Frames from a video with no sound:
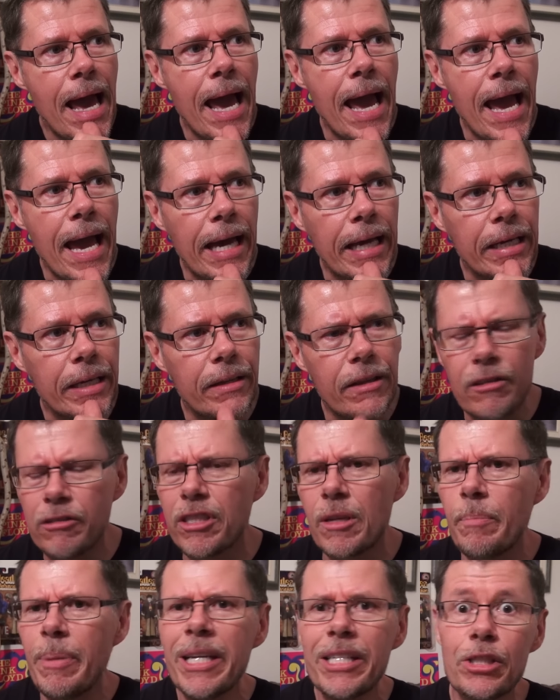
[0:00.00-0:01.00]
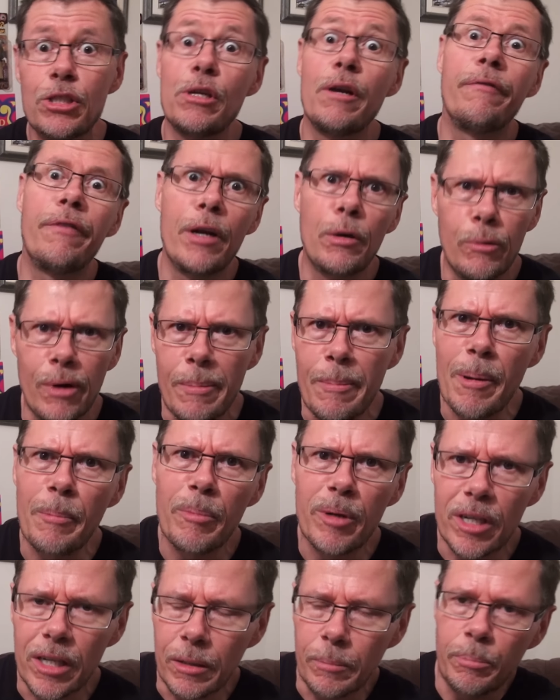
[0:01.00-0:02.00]
And there's a picture, if I
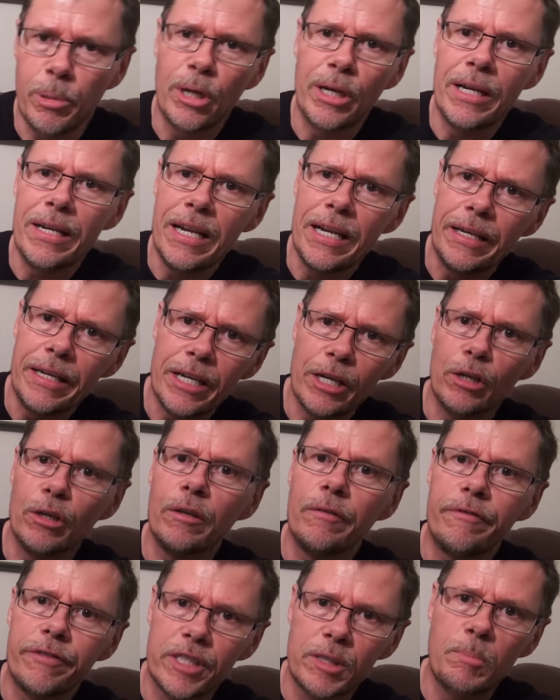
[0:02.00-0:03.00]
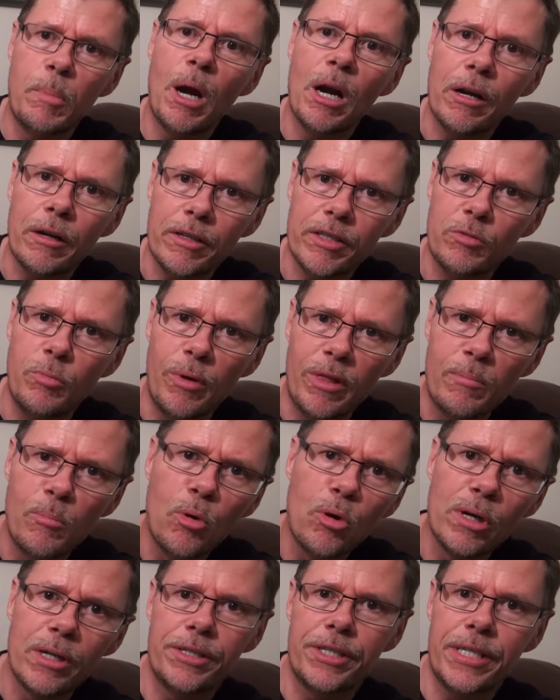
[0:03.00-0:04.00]
remember to put it in here, of Sparks with
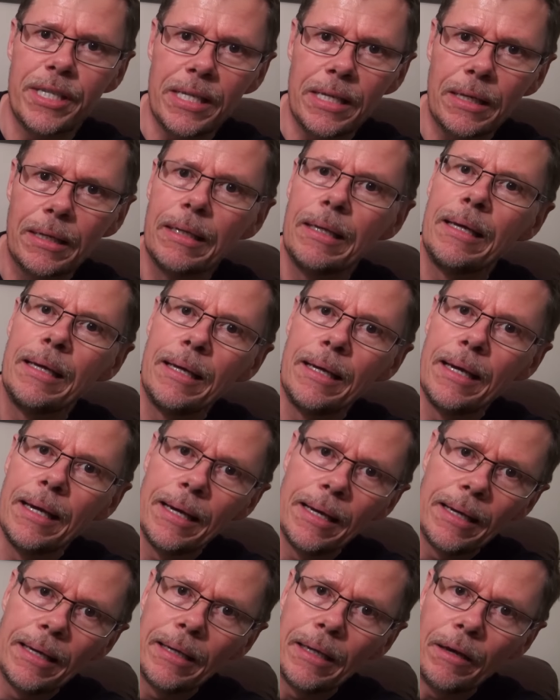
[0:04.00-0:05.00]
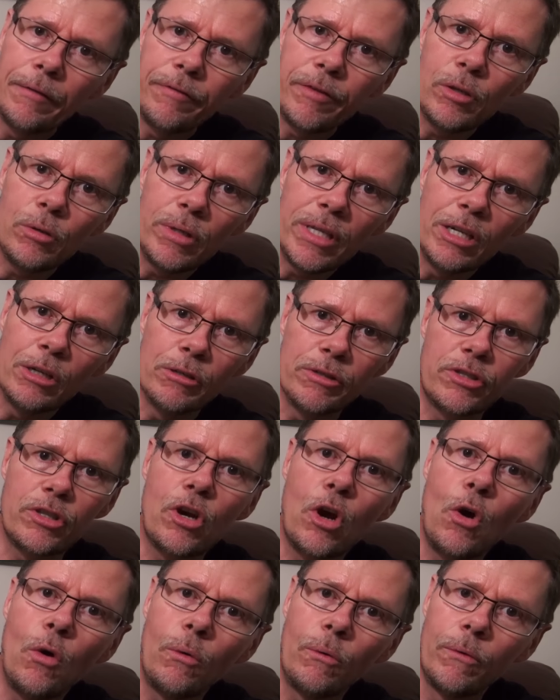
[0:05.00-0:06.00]
Morrissey a few years
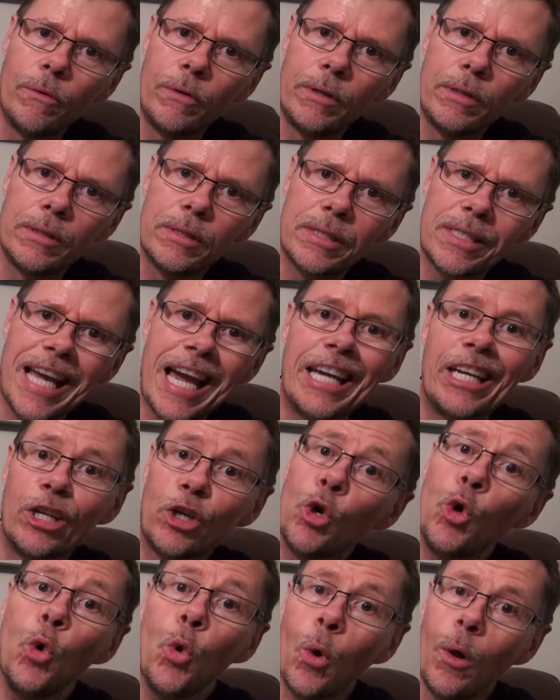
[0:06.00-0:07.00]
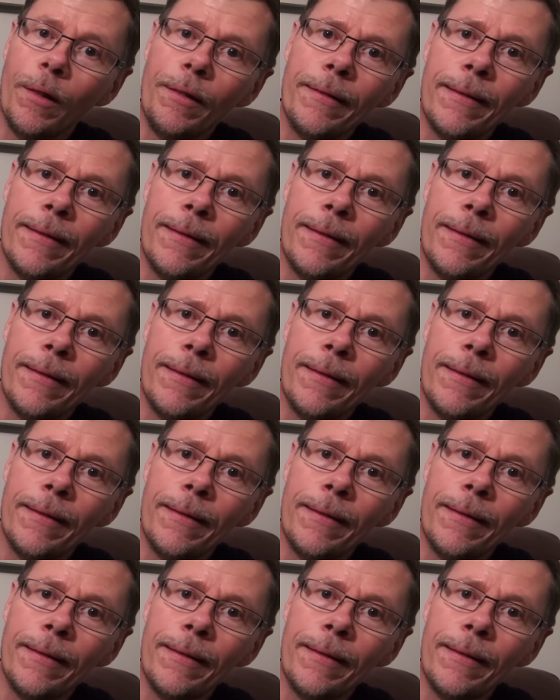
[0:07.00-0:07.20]
ago. It's kind of cool.